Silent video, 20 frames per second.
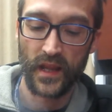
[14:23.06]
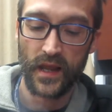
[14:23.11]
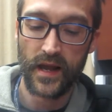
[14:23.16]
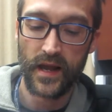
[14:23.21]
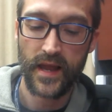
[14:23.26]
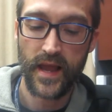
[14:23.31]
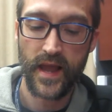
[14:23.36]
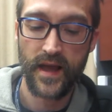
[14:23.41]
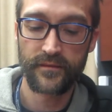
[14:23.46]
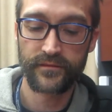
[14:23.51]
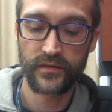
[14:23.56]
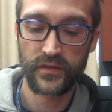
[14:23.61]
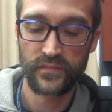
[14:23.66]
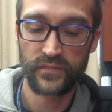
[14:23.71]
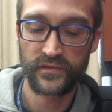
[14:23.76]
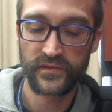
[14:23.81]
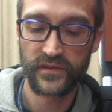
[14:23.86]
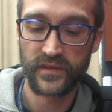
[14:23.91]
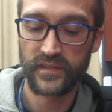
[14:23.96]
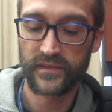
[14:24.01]
I have
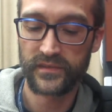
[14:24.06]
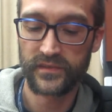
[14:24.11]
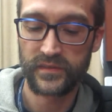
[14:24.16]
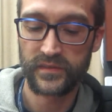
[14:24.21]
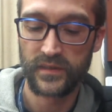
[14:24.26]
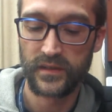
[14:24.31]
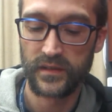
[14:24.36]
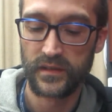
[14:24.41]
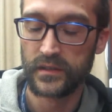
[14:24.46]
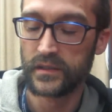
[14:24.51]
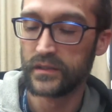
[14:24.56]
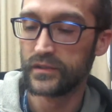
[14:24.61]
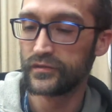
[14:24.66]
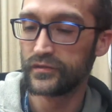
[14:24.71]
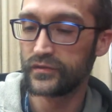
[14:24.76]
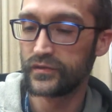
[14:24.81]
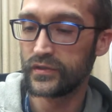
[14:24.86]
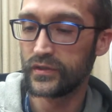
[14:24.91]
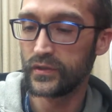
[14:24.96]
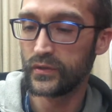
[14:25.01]
used this
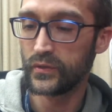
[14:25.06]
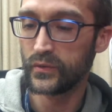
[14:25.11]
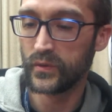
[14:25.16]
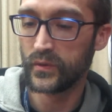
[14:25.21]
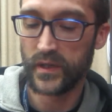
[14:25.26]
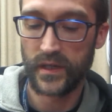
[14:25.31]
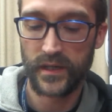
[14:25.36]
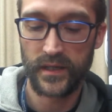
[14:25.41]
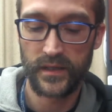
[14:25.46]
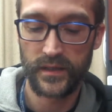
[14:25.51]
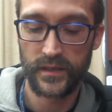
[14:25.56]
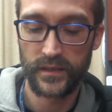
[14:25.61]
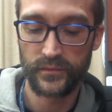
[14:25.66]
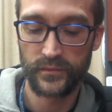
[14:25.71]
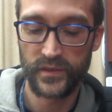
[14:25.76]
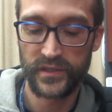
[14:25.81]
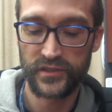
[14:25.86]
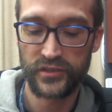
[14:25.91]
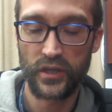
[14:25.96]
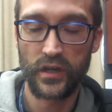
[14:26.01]
to
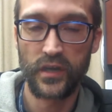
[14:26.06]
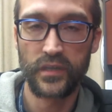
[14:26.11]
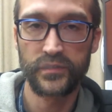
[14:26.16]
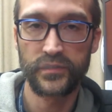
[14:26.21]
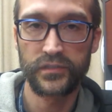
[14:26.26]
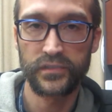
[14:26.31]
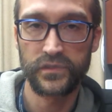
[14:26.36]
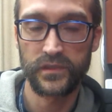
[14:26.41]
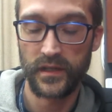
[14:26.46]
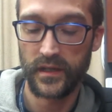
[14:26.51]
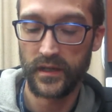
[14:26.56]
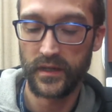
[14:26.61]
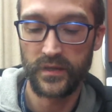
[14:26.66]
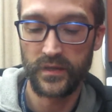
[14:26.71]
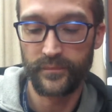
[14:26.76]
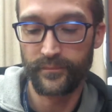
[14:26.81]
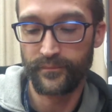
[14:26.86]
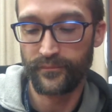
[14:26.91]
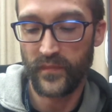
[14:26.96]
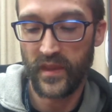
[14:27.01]
recharge,
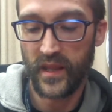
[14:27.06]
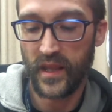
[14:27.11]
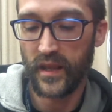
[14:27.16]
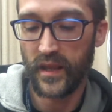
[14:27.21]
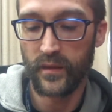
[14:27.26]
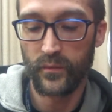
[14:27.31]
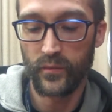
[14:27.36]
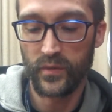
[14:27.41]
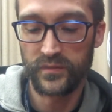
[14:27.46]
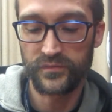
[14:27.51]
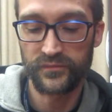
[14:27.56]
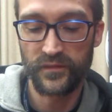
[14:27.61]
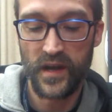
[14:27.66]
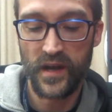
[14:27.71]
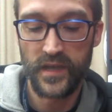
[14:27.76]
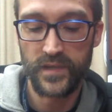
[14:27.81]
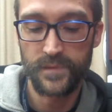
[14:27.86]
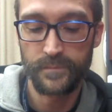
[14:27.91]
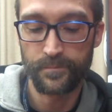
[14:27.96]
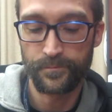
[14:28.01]
and it works
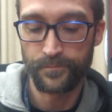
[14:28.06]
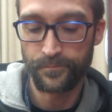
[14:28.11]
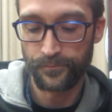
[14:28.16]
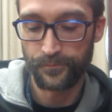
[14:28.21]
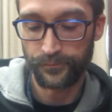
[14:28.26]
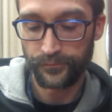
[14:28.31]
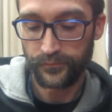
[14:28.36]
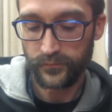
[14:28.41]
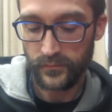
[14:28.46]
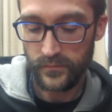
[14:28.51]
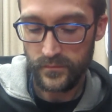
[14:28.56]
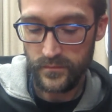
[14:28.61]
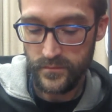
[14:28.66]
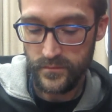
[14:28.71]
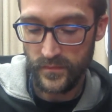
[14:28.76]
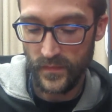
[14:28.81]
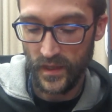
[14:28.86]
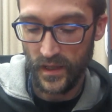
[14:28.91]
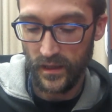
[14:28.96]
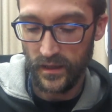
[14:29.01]
fine.
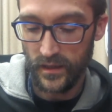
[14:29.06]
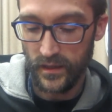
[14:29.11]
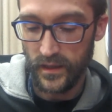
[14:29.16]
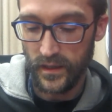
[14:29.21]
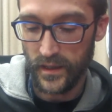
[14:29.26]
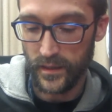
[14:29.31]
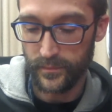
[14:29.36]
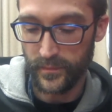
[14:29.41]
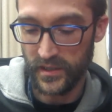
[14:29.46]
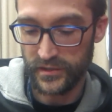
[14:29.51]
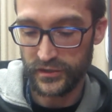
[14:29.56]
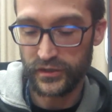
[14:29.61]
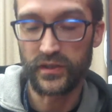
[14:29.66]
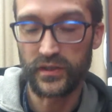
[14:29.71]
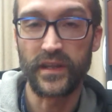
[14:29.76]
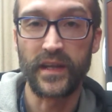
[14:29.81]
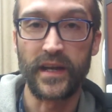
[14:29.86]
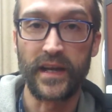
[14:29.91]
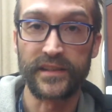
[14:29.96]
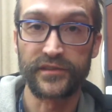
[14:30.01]
I'm not sure
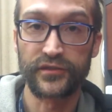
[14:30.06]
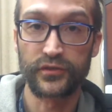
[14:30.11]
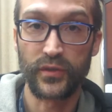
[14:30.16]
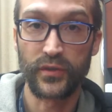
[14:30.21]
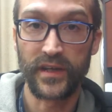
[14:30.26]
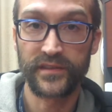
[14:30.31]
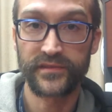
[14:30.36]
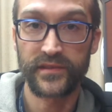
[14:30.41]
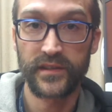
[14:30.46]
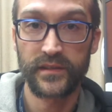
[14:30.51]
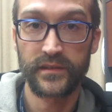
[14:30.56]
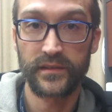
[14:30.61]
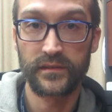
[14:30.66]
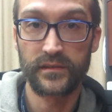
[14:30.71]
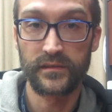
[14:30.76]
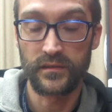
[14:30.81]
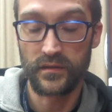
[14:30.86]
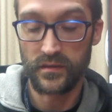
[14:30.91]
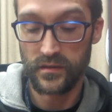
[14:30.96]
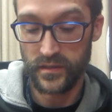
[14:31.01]
that I trust it
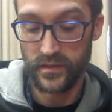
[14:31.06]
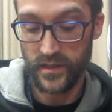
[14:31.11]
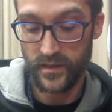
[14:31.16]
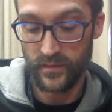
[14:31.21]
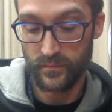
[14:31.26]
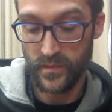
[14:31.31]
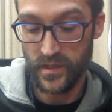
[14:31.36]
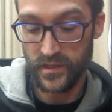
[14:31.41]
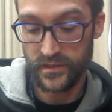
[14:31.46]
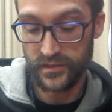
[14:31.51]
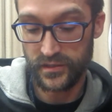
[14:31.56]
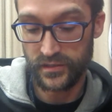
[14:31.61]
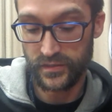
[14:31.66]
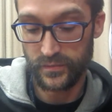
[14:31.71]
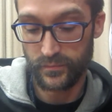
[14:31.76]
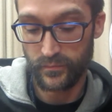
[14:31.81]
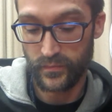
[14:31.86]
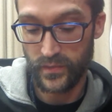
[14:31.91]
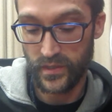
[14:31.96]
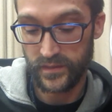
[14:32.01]
all that much,
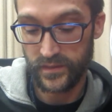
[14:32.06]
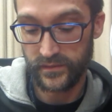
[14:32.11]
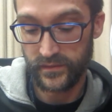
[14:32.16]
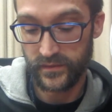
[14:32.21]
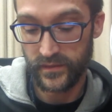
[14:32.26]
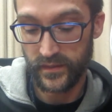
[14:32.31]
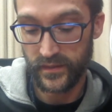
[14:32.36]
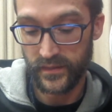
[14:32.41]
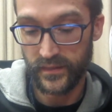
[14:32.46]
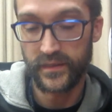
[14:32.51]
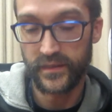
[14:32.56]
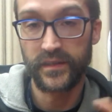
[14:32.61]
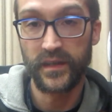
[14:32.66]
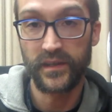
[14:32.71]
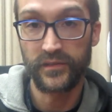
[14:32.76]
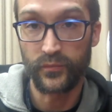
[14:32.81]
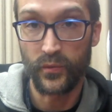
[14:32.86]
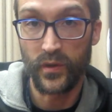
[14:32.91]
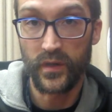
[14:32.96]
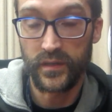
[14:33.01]
but it
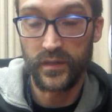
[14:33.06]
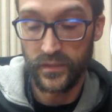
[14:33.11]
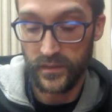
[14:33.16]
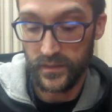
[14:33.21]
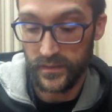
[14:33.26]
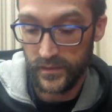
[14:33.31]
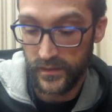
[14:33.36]
does work.